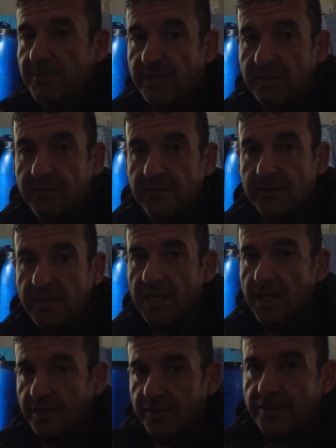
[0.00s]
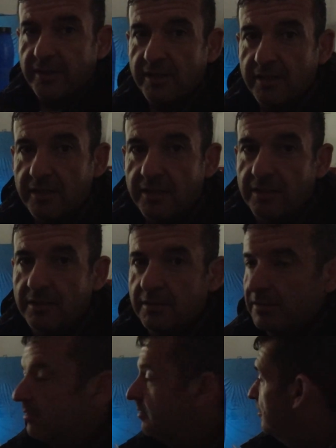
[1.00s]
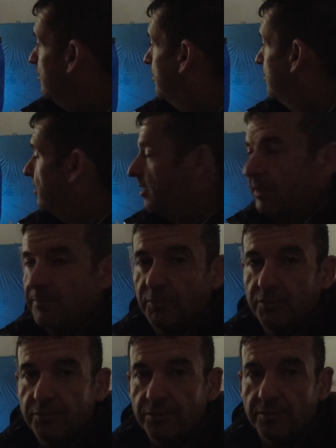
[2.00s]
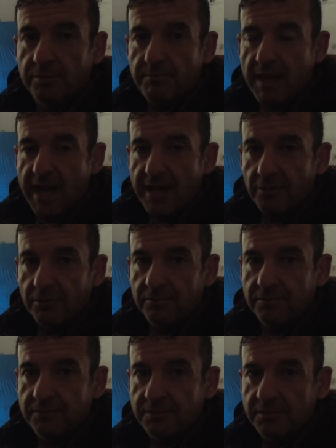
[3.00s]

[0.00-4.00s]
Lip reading: bin and in the blue barrel,